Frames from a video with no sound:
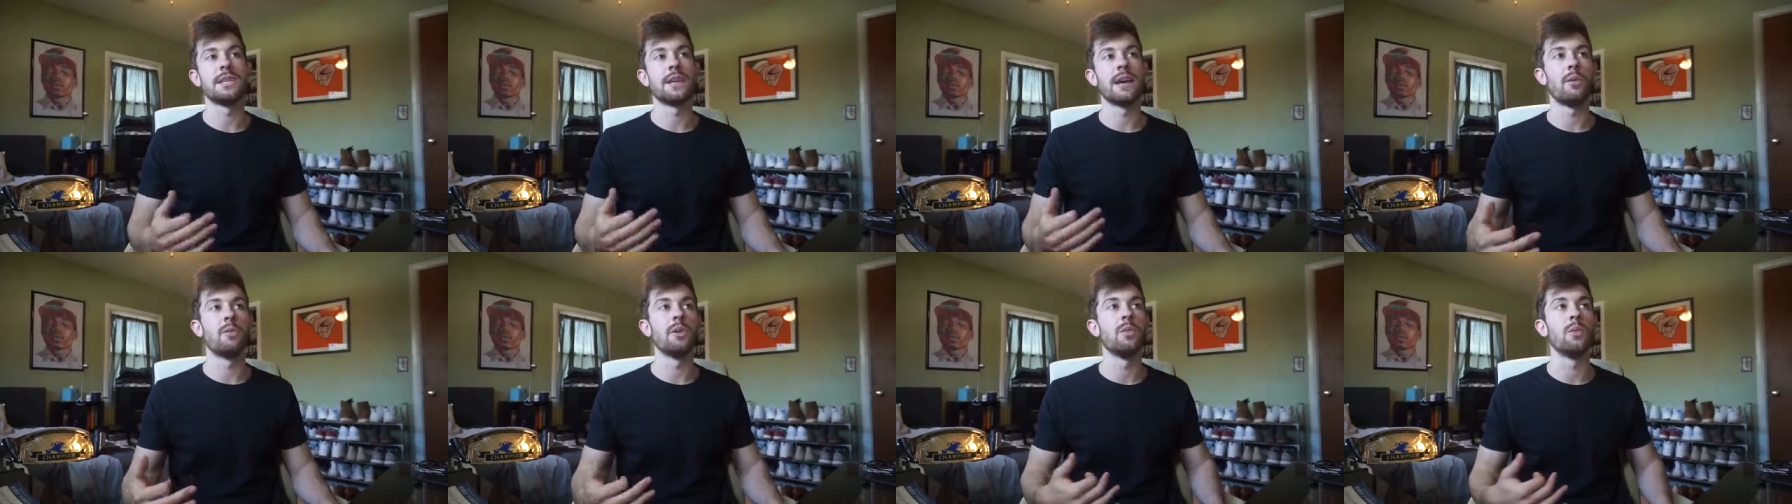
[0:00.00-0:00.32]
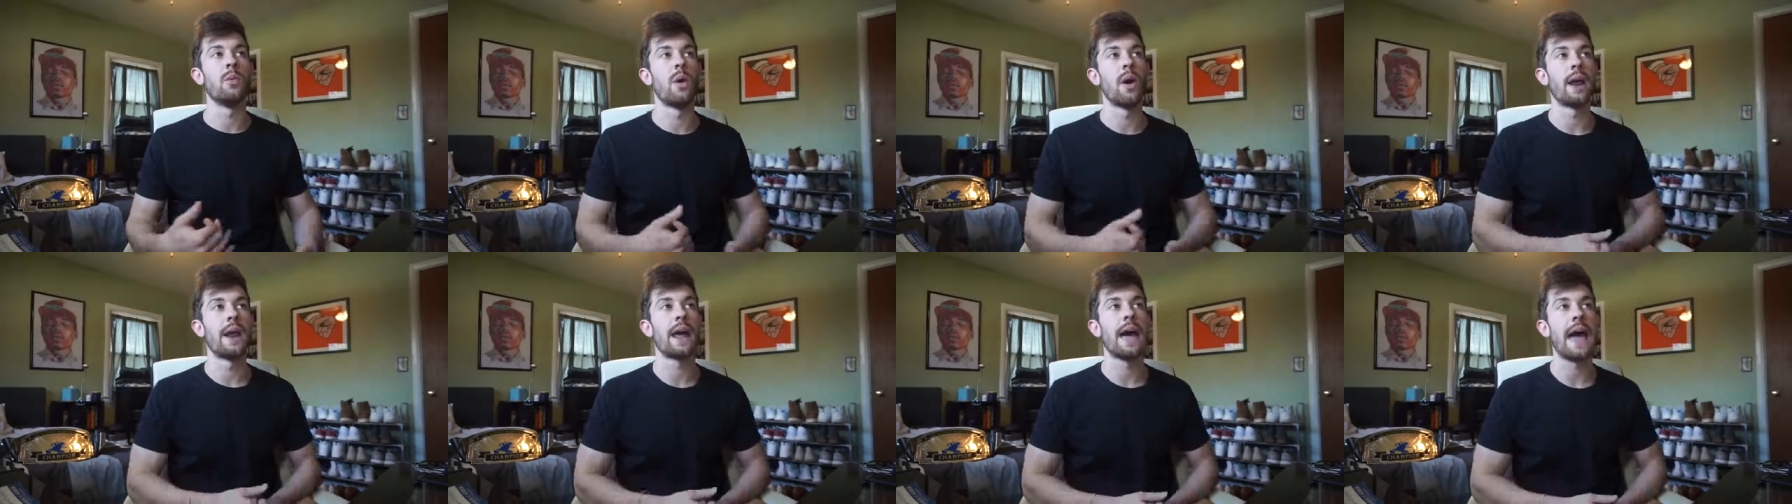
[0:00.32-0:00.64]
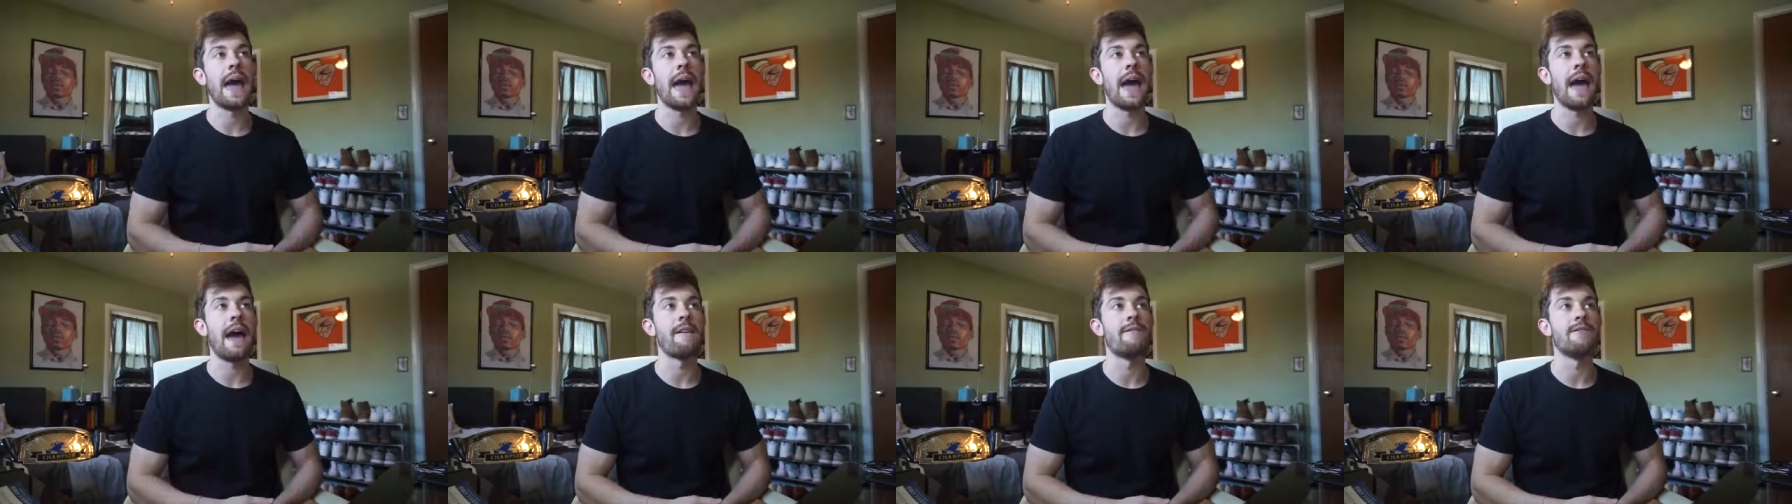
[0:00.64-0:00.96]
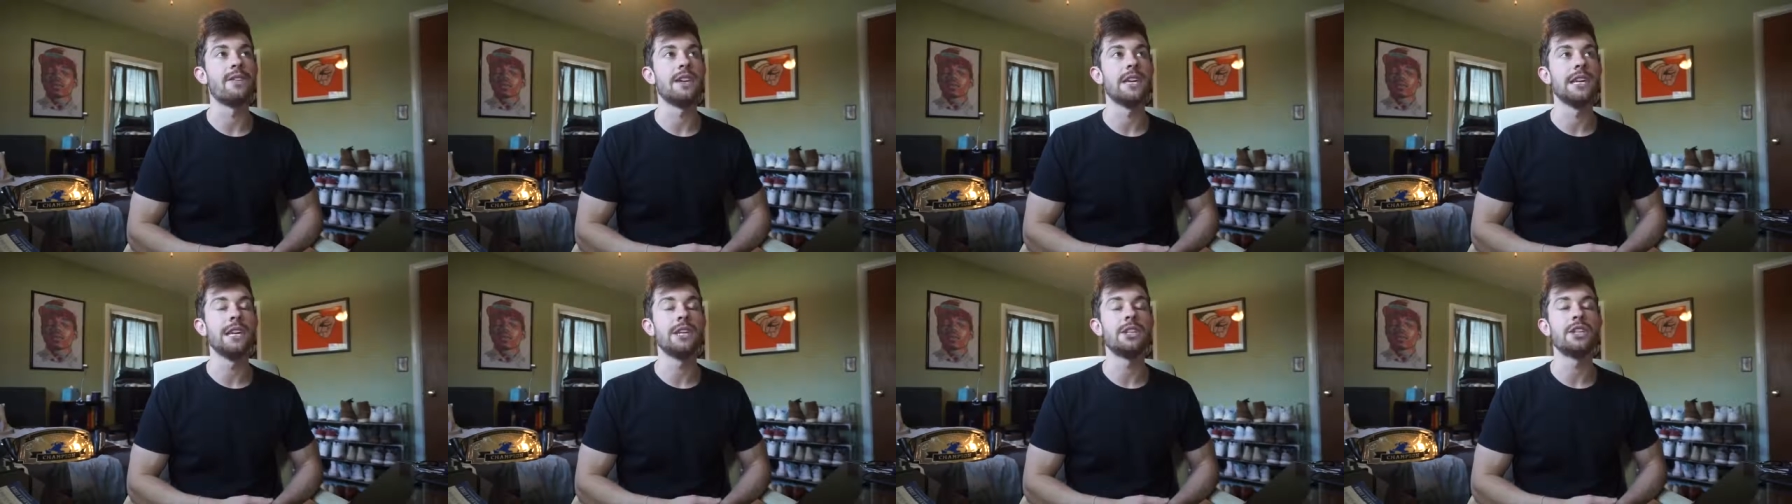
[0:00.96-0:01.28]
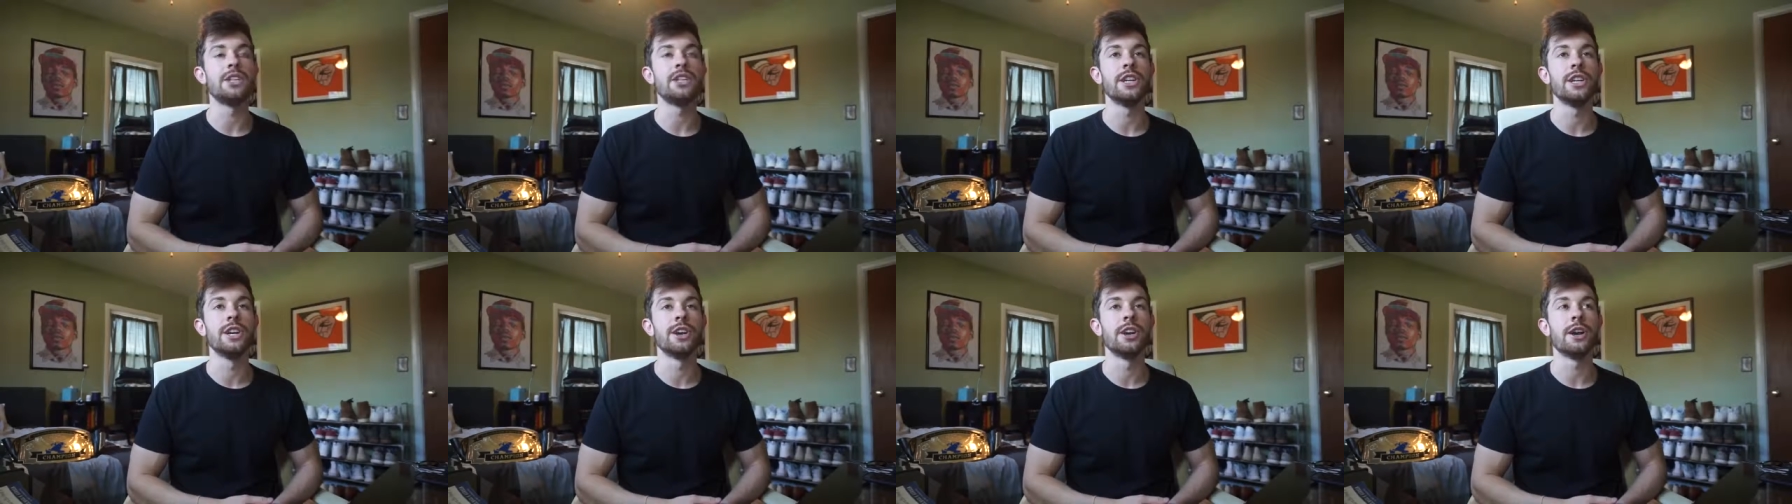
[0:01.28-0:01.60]
that we want to have
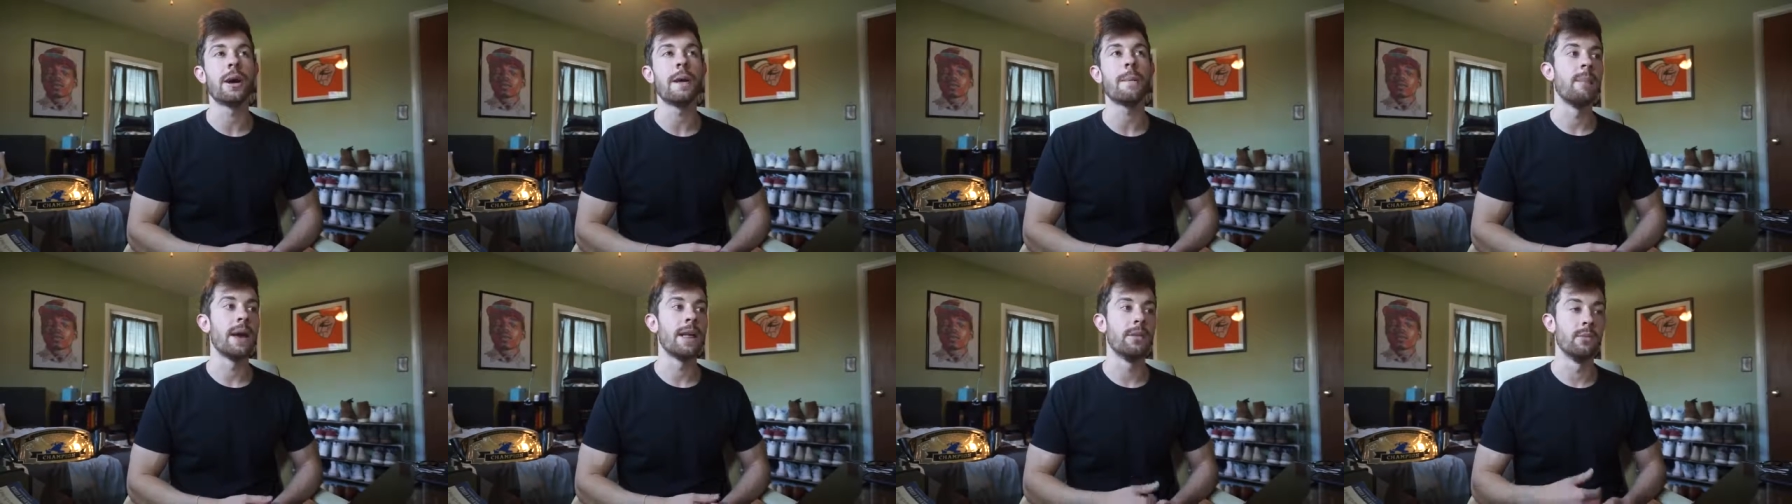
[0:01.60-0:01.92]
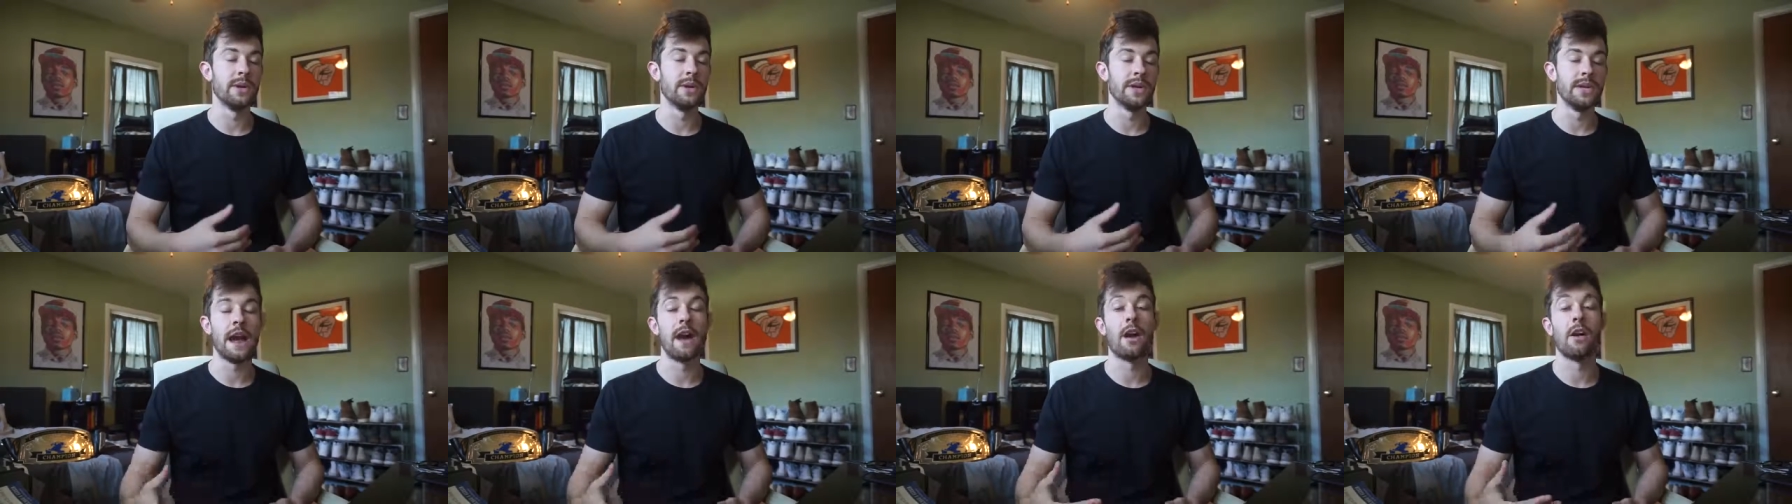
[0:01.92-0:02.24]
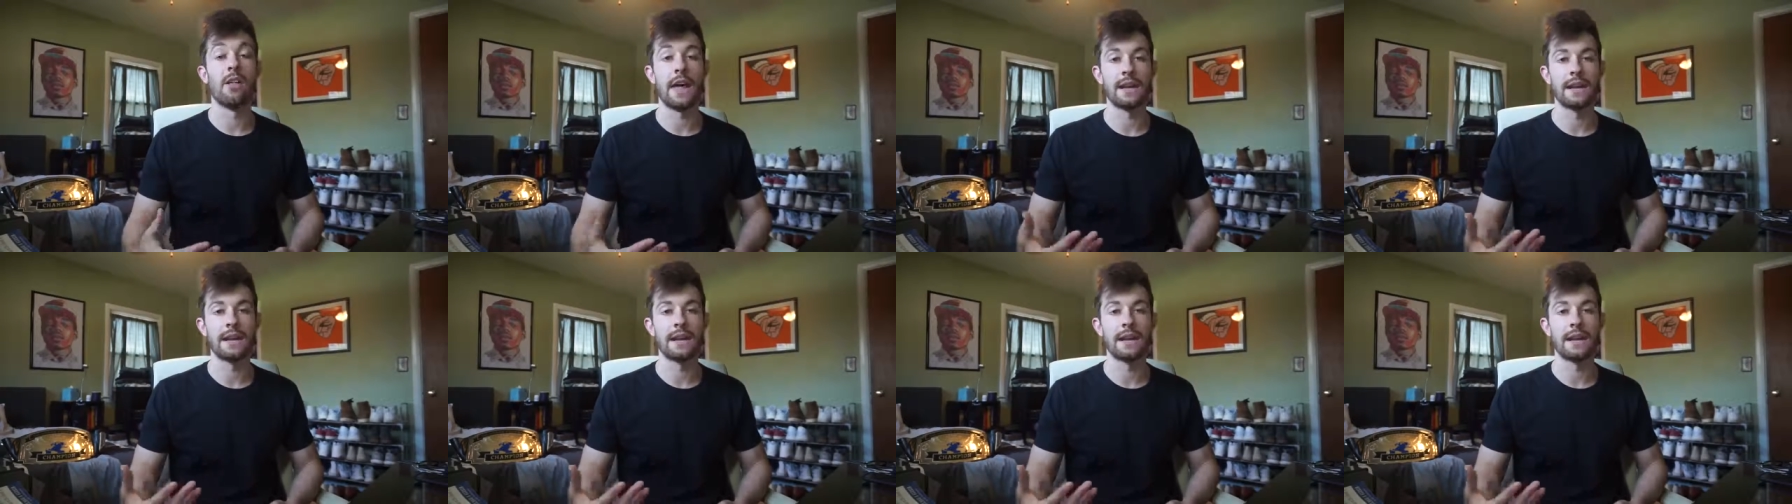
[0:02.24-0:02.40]
each year, and we narrow